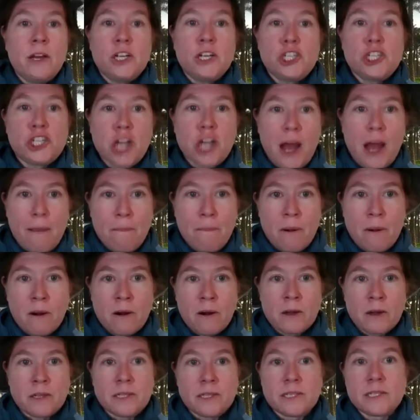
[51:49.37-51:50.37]

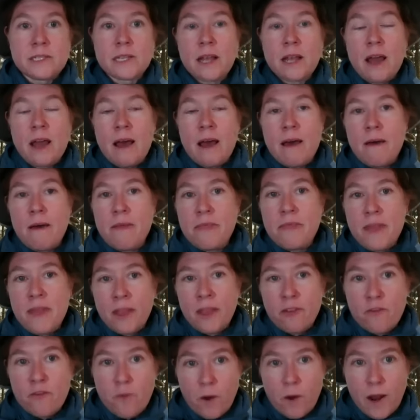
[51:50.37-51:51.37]
choppers, uh,
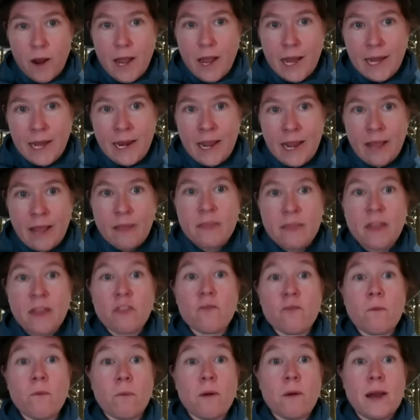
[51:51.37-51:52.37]
things for cutting, things
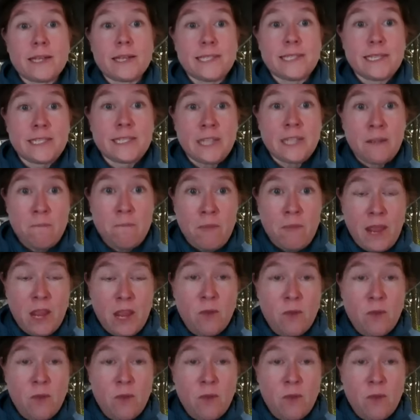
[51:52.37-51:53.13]
for processing meat.